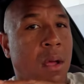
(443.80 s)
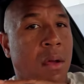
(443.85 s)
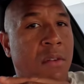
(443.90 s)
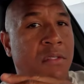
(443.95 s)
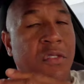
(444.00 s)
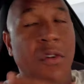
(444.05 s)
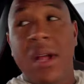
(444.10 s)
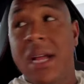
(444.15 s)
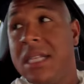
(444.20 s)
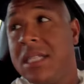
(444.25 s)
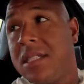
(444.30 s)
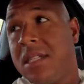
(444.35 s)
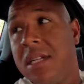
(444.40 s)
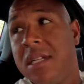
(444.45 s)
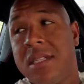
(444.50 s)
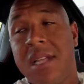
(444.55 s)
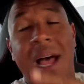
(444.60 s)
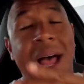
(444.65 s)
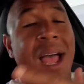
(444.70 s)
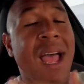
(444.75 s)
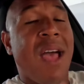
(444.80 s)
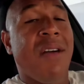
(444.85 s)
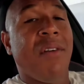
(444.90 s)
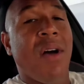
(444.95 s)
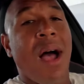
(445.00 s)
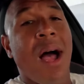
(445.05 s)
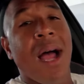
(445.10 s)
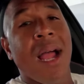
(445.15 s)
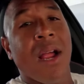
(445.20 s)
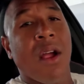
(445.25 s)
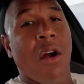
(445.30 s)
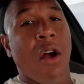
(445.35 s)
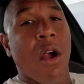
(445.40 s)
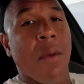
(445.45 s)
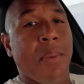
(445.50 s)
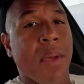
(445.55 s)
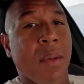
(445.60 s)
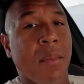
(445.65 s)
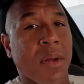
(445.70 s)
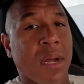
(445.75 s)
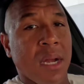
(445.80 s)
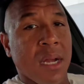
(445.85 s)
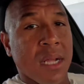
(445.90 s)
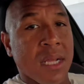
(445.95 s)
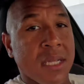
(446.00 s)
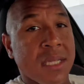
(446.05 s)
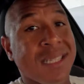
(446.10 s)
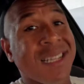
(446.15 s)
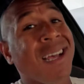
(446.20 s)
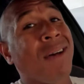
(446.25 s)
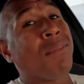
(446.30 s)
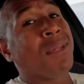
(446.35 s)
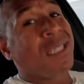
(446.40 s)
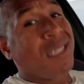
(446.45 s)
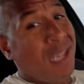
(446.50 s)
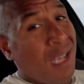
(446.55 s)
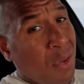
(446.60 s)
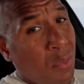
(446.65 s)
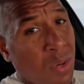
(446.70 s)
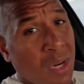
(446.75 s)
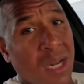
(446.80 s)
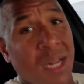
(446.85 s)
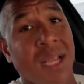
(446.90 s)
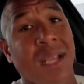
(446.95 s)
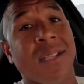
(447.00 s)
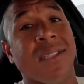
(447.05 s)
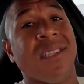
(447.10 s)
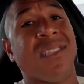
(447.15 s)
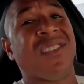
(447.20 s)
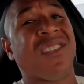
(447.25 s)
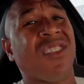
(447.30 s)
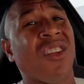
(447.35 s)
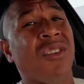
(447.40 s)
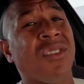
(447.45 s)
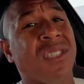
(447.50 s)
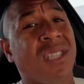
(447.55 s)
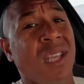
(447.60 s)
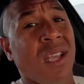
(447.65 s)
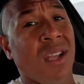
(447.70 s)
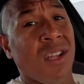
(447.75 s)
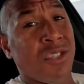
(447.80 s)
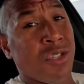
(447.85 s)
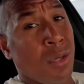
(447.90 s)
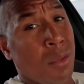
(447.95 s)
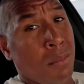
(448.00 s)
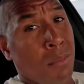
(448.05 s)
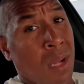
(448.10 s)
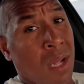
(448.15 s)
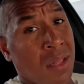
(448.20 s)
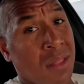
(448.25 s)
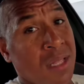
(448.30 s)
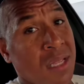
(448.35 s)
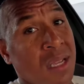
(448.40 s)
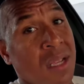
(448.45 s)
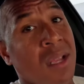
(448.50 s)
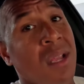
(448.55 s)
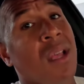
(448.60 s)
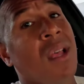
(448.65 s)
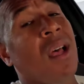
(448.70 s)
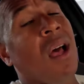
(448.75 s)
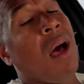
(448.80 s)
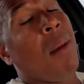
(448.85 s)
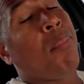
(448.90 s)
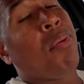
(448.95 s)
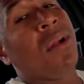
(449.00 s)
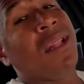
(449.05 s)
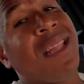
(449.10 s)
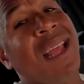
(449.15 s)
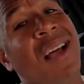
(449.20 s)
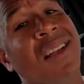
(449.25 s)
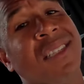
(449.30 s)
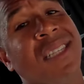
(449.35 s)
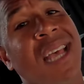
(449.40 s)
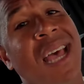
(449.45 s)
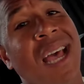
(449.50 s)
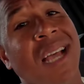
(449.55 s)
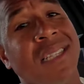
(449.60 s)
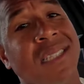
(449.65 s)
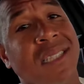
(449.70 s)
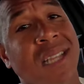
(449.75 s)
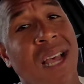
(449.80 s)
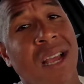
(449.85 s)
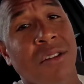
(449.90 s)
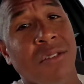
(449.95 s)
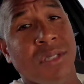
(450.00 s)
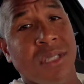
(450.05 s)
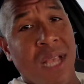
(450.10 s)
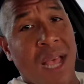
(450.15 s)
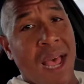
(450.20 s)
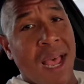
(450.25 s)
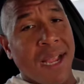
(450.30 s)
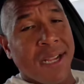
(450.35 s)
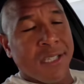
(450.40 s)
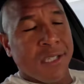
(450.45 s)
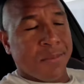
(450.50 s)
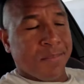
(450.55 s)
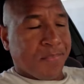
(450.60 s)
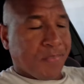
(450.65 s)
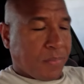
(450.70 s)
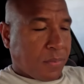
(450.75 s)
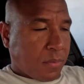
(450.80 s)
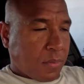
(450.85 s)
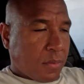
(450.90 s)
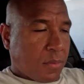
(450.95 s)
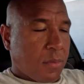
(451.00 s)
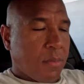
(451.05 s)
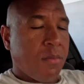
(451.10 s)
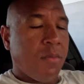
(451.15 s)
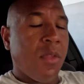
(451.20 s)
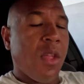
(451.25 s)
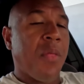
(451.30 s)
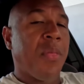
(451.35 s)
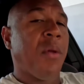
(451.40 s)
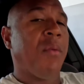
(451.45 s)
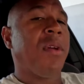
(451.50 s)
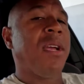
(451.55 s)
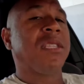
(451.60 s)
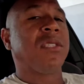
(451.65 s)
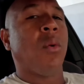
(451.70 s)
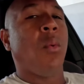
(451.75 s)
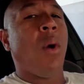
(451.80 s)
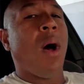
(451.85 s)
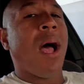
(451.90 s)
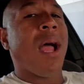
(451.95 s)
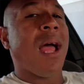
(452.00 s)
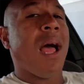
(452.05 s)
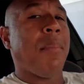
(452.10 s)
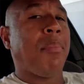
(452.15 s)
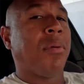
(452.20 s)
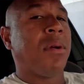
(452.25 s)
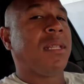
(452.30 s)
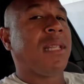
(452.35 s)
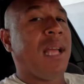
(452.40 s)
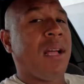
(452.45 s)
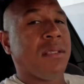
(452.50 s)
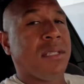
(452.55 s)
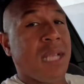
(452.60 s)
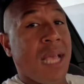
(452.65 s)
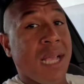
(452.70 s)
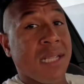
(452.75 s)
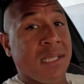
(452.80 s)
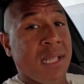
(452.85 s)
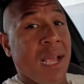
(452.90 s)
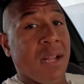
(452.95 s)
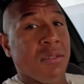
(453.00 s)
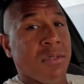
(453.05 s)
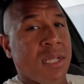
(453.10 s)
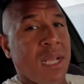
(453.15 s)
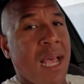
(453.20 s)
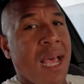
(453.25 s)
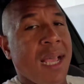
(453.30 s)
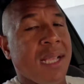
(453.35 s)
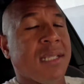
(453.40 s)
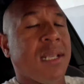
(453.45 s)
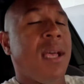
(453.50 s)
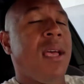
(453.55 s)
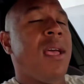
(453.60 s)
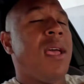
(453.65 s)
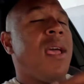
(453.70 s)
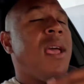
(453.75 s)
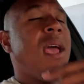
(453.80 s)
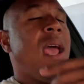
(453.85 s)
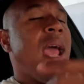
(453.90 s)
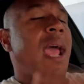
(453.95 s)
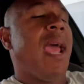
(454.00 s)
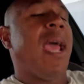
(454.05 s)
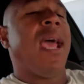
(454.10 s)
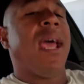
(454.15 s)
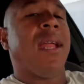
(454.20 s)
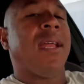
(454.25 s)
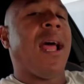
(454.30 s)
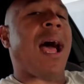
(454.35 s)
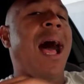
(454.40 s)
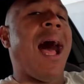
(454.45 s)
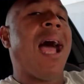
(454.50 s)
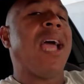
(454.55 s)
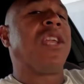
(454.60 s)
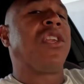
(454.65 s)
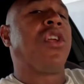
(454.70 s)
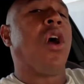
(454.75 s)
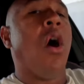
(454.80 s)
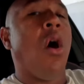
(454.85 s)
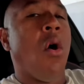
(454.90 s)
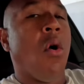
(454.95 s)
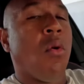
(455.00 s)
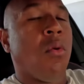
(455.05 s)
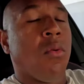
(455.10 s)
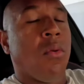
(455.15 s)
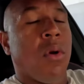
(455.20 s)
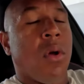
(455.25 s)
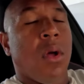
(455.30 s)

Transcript: for instance, I have a high car payment in this. I'm gonna tell you what it is. It's 1300 a month. I put down tax title tags. The reason why I put down tax title tags and I don't